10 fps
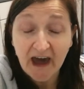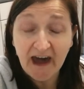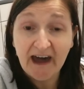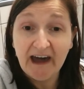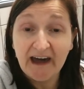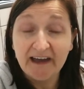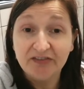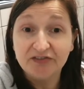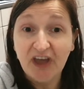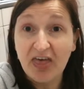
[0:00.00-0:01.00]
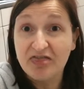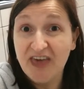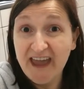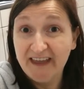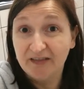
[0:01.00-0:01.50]
And
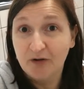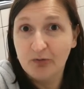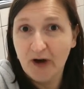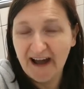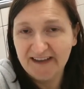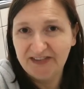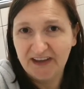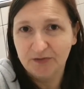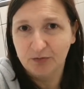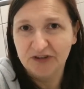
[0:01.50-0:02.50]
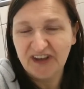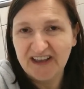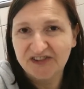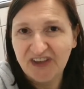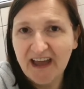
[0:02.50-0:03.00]
then what I did was I
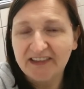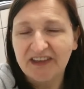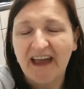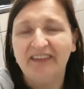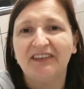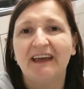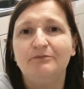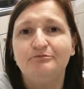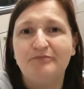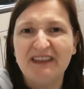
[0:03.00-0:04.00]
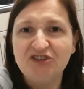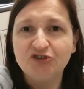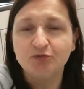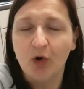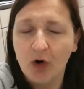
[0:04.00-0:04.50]
sat and I
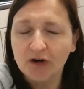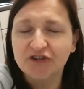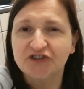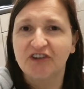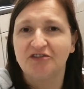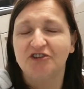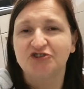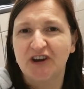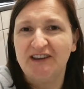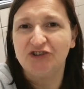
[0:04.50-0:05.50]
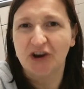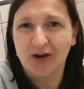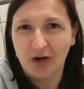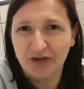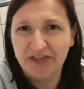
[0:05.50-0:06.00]
binge watched The
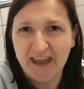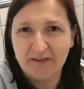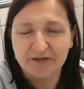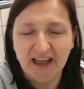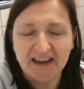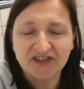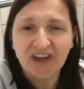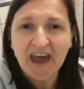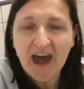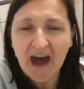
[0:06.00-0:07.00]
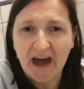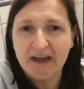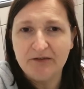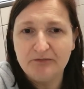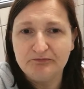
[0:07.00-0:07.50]
Stranger on Netflix
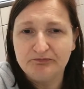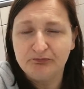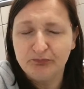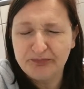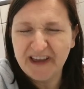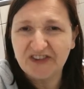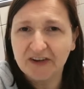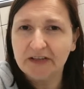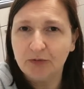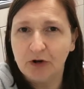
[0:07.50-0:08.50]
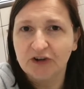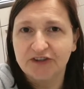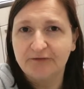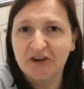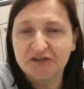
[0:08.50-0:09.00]
I basically watched
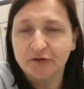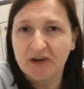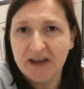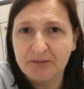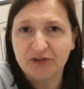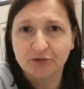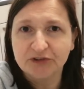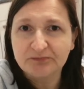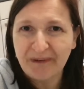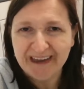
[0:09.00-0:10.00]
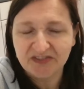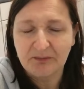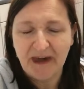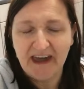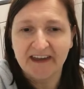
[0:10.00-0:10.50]
the first four episodes back to
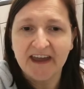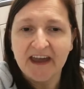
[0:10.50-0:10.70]
back.